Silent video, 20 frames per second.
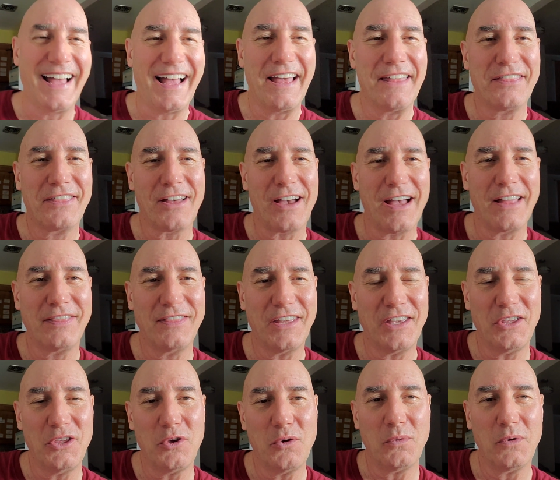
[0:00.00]
thought that
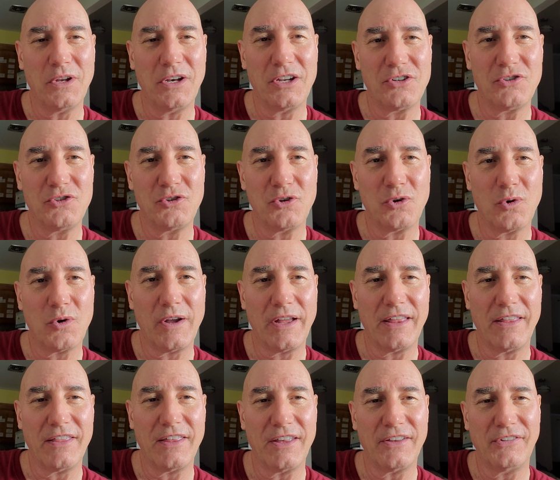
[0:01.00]
you would
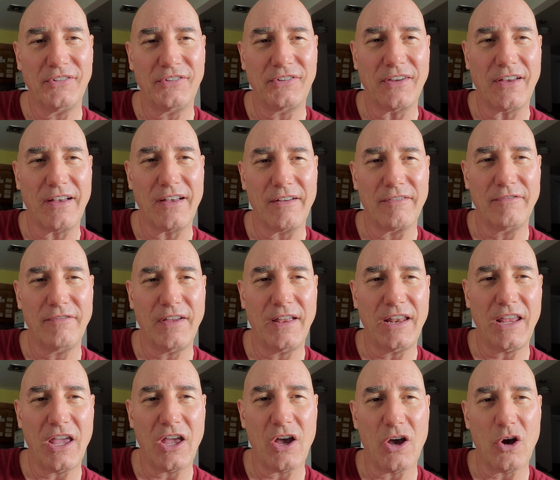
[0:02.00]
enjoy this
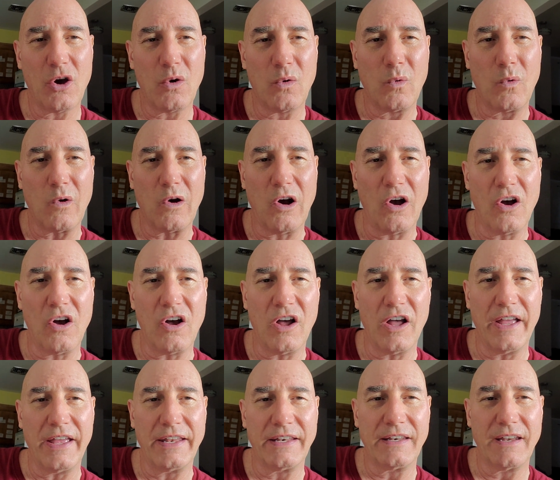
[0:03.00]
video
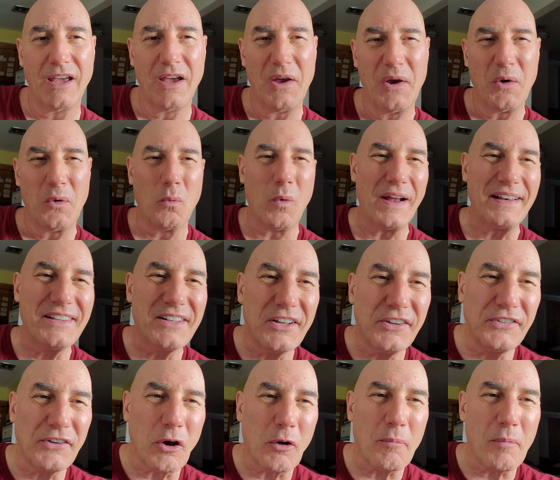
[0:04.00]
on what
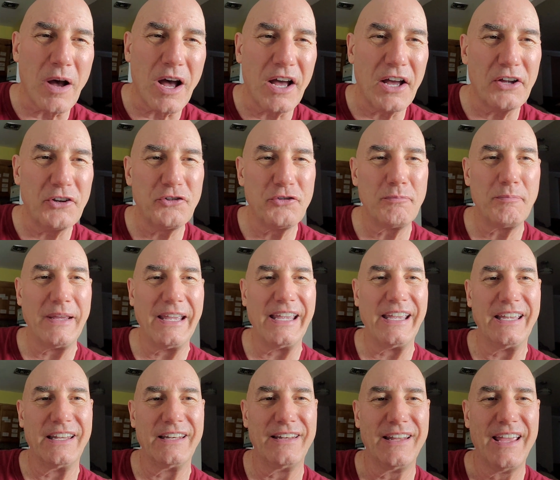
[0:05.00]
does homage
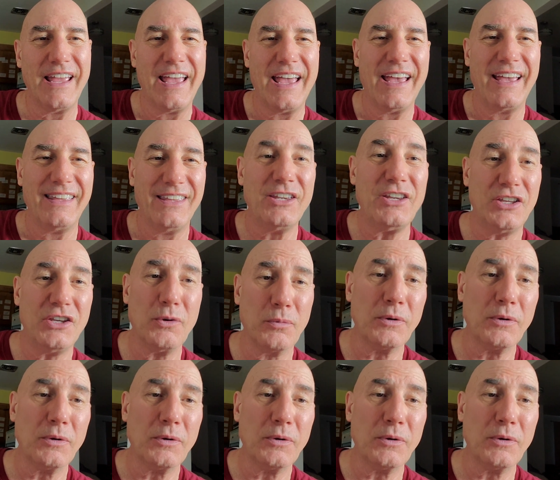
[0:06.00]
mean. You